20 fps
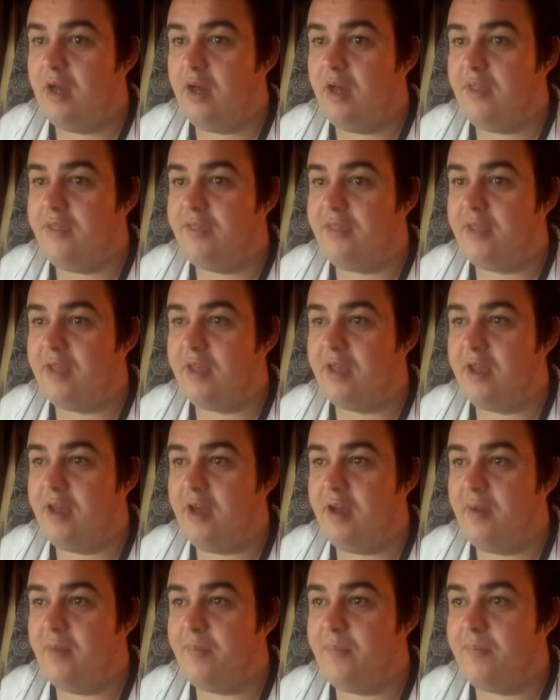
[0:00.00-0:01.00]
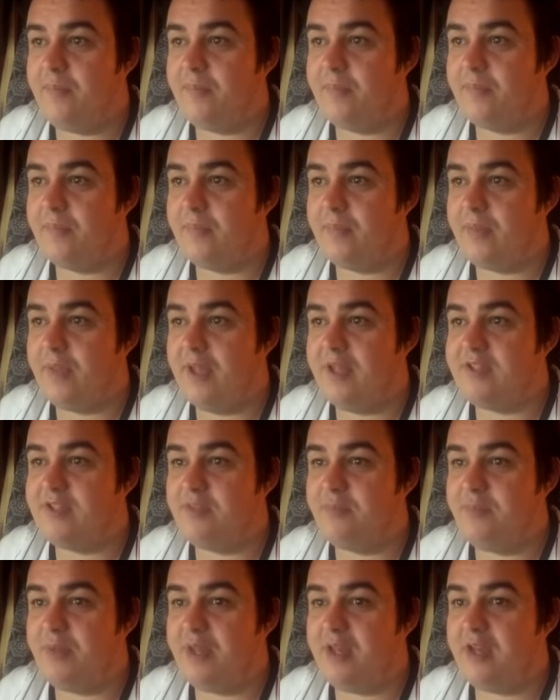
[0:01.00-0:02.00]
I think, it's
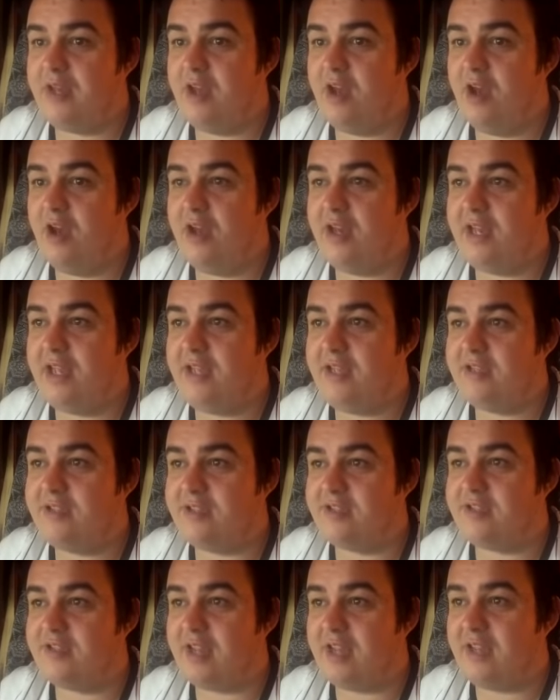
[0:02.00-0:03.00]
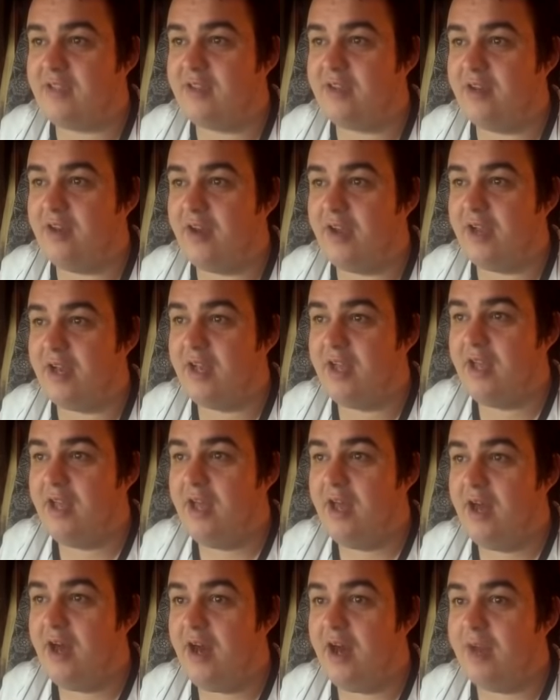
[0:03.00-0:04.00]
a bit early to stay the night.
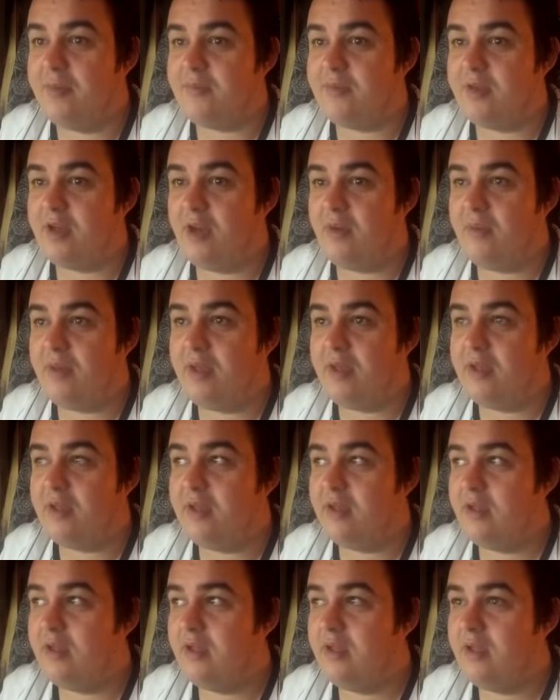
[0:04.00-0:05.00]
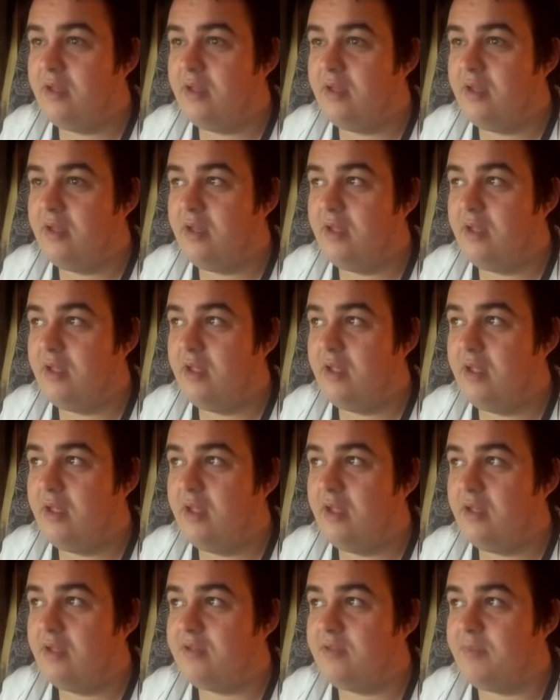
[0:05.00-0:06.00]
I'm going
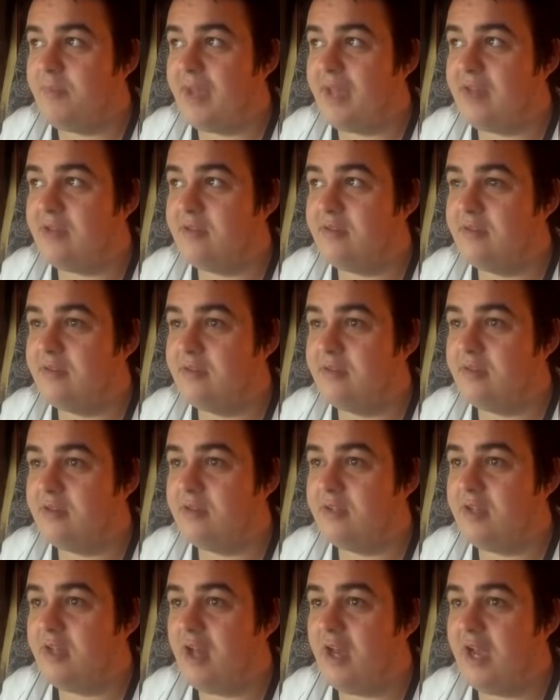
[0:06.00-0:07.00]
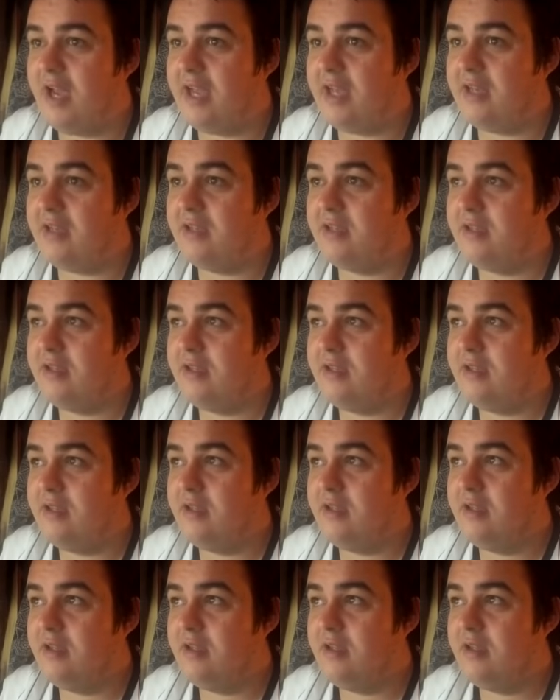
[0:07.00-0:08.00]
to bed. Good night.
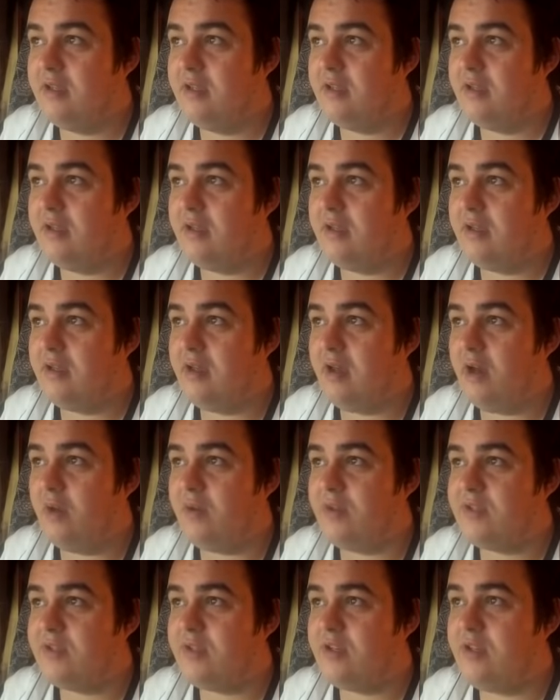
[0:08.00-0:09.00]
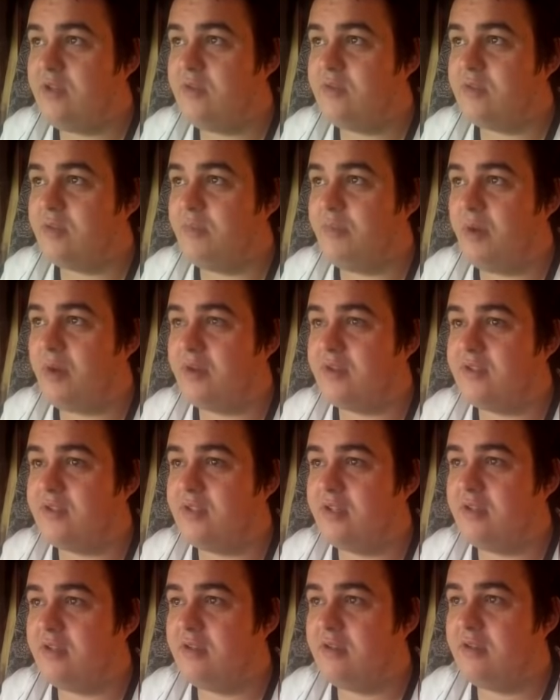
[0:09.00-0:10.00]
Oh, he's going to use the
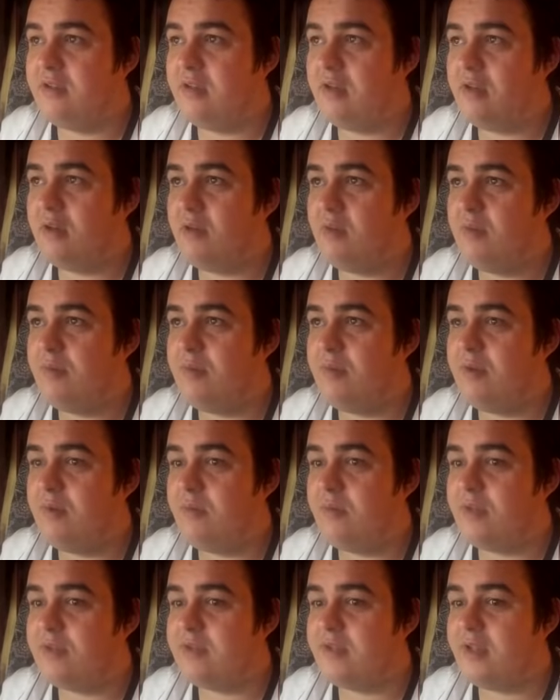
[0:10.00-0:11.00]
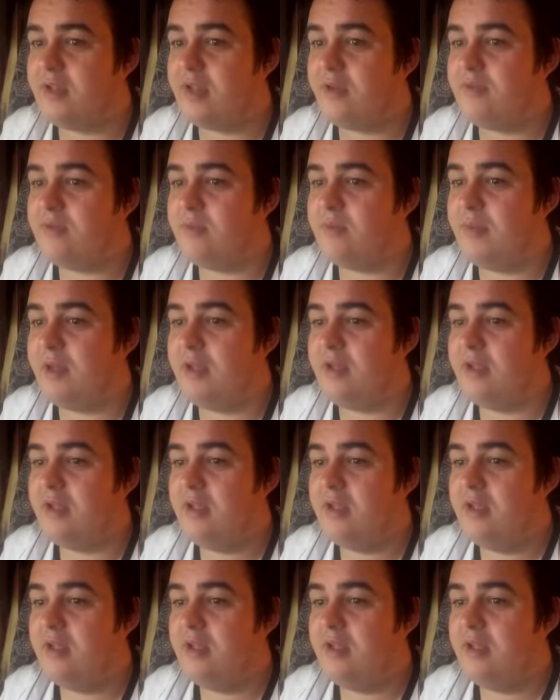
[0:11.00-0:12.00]
boxing equipment whilst I go to bed.
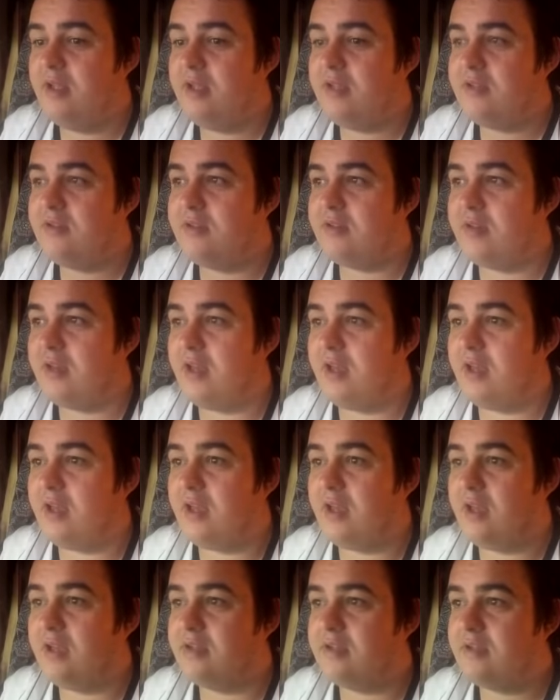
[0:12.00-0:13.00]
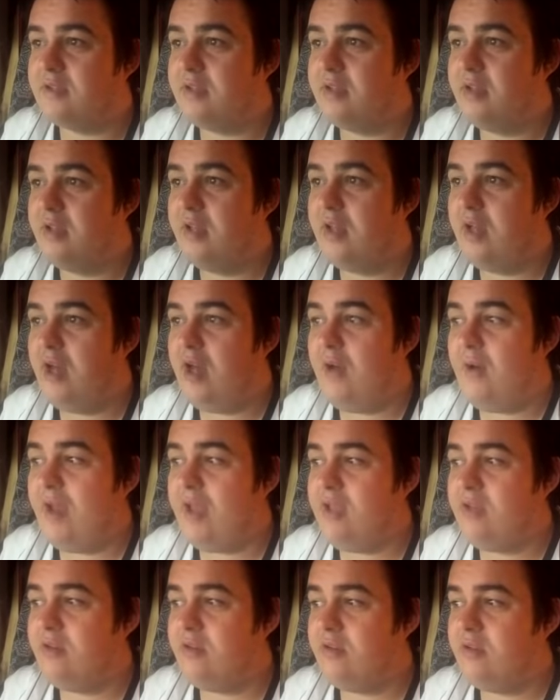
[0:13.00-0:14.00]
That's okay, I guess. Oh,
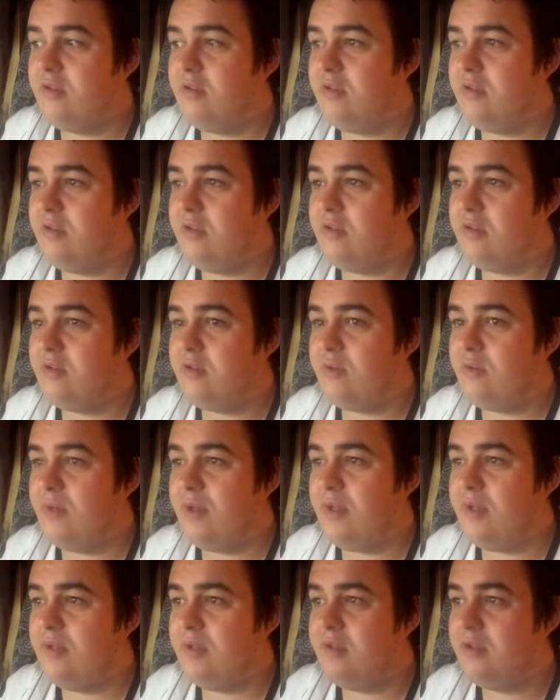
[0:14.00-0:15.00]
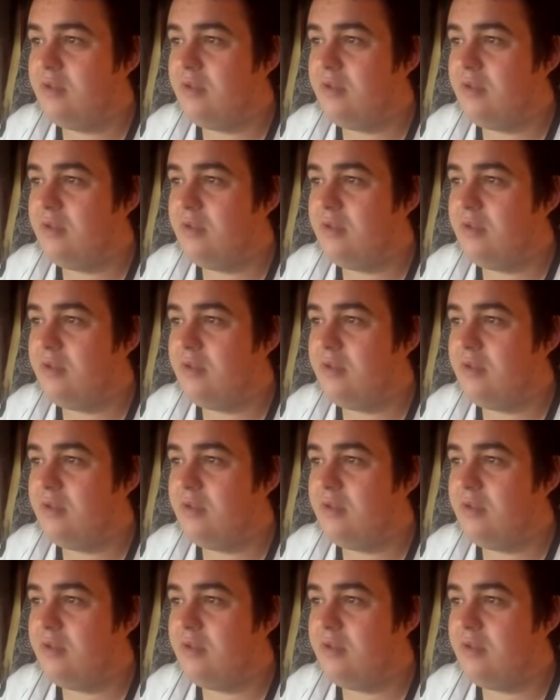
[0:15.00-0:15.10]
hey, you doing well?